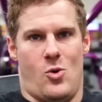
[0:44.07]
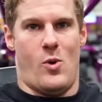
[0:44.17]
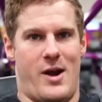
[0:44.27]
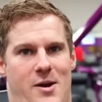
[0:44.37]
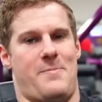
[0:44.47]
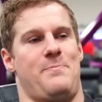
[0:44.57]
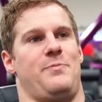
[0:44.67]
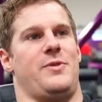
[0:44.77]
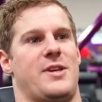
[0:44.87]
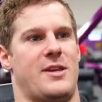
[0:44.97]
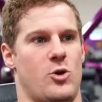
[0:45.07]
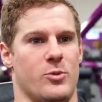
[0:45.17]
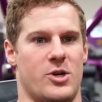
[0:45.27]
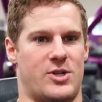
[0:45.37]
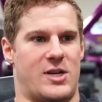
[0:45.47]
where the
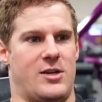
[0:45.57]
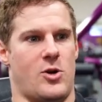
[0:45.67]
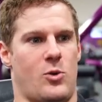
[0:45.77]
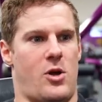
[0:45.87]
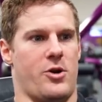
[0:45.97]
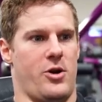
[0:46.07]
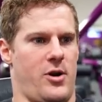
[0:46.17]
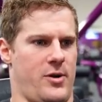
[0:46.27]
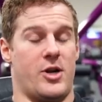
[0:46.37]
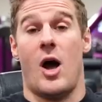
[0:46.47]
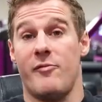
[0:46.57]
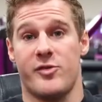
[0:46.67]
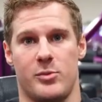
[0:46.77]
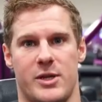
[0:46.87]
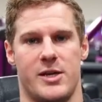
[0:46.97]
humerus can no longer
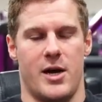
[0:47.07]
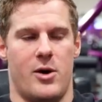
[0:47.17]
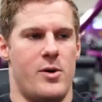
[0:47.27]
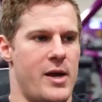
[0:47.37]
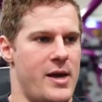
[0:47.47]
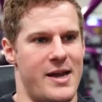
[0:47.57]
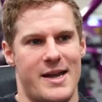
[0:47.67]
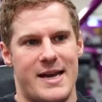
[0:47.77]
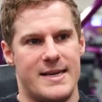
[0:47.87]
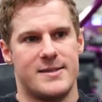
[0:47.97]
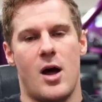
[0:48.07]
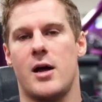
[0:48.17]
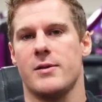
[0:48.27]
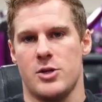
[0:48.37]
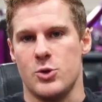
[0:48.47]
comfortably go, is
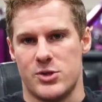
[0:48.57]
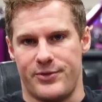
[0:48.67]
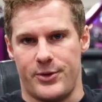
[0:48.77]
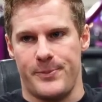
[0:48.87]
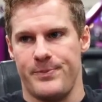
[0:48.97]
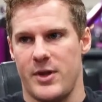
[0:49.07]
not useful.